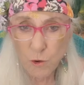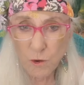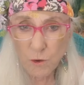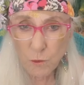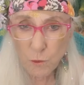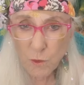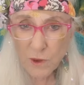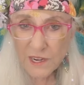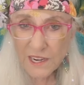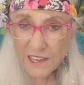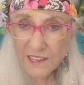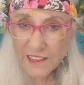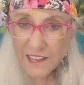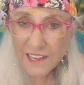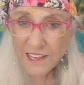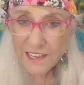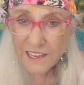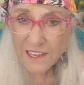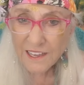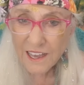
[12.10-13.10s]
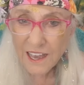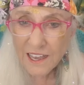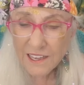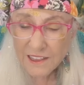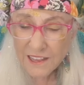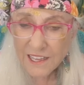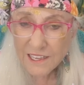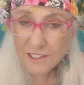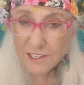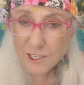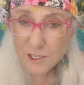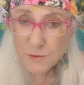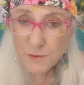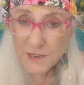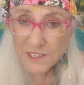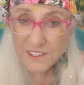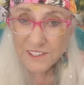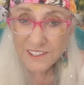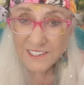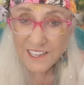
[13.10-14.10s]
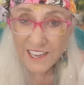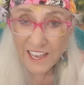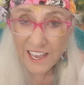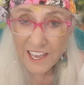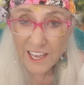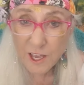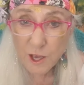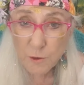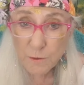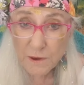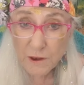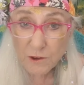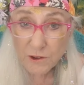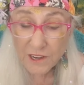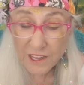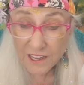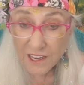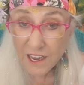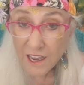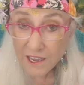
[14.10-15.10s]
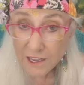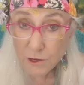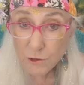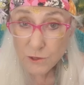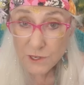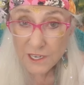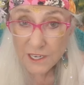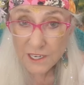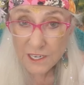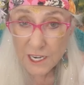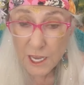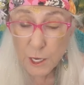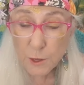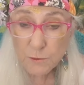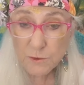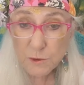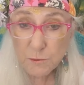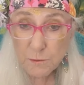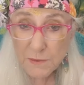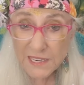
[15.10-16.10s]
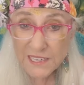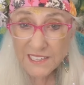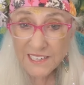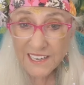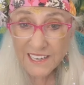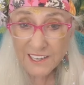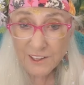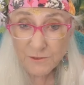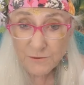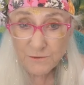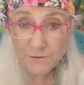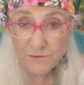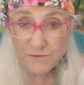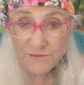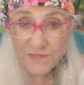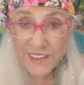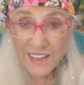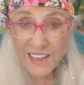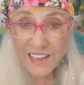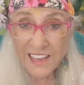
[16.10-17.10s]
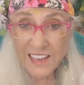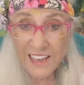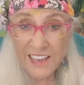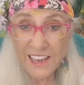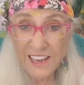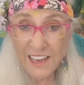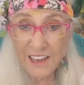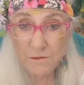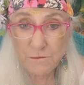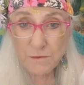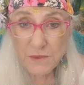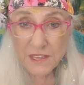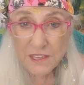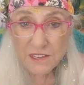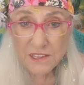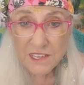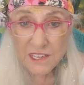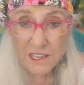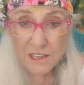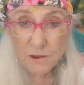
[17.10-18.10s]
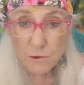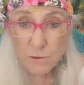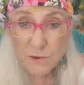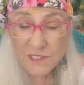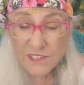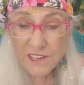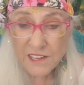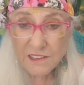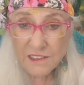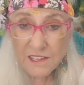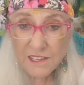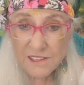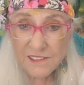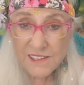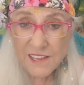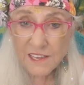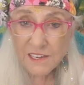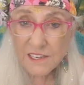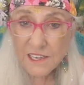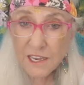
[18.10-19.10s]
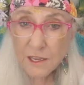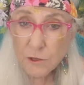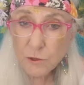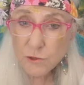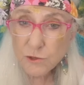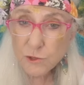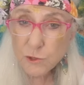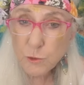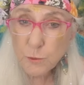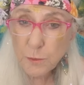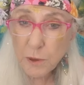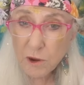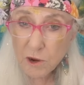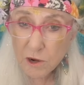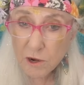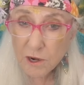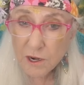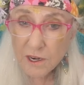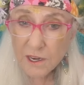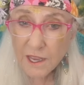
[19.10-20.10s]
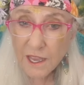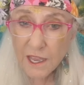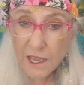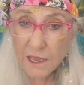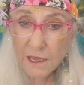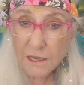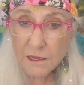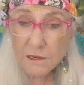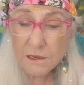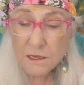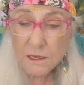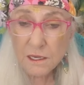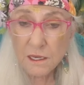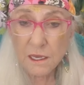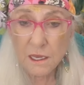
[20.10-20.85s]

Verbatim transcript: what I'd like to speak today about a coyote named Mindy. Mindy was at the San Diego Zoo Park, and